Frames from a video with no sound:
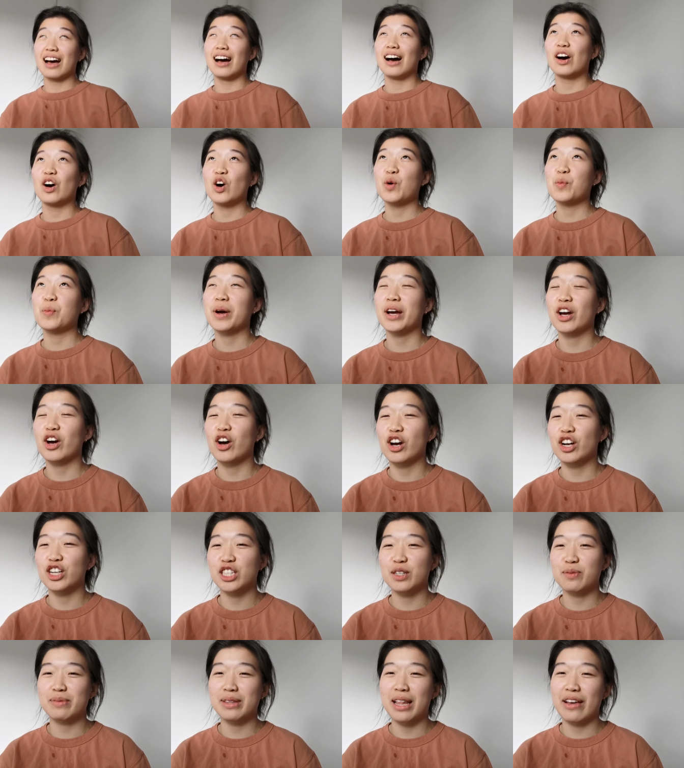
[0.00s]
Oh my
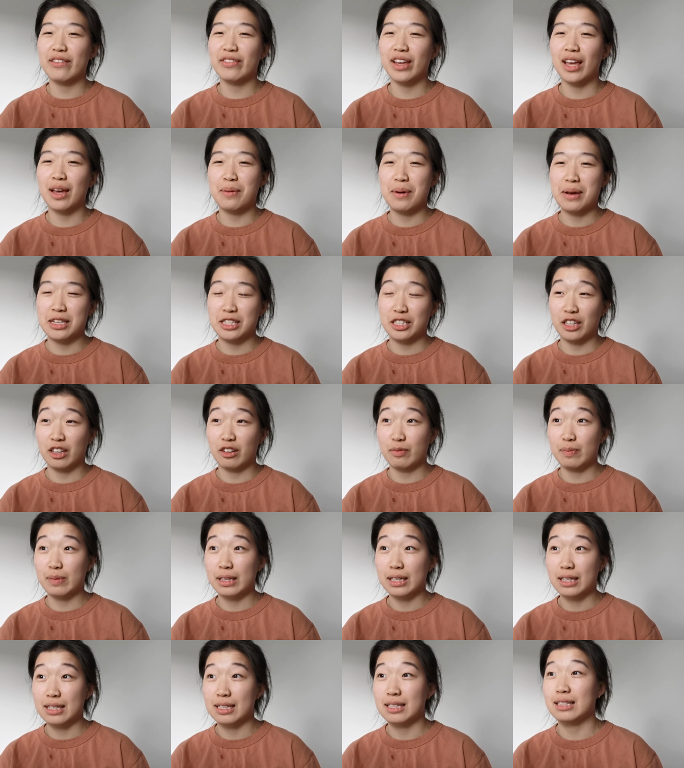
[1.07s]
gosh, I'm laughing at myself
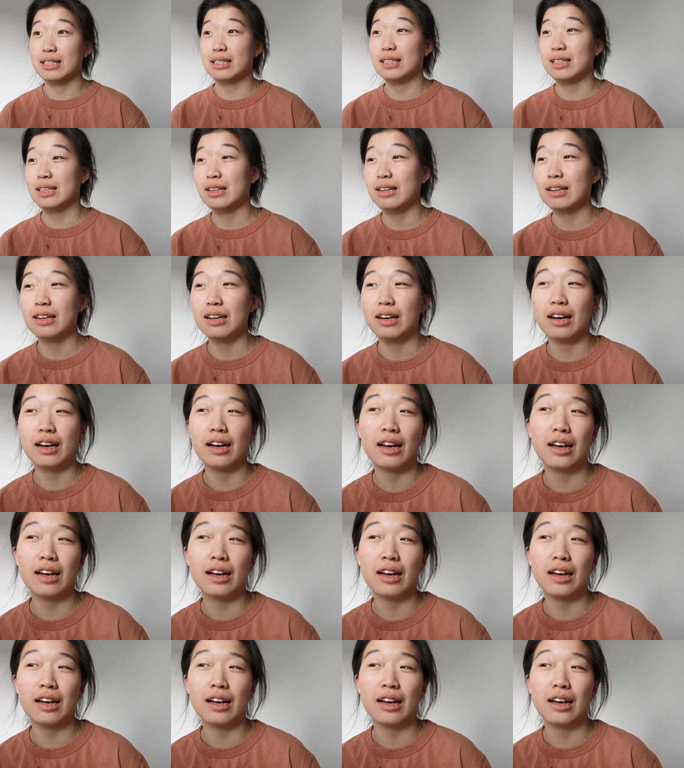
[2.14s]
because, ugh,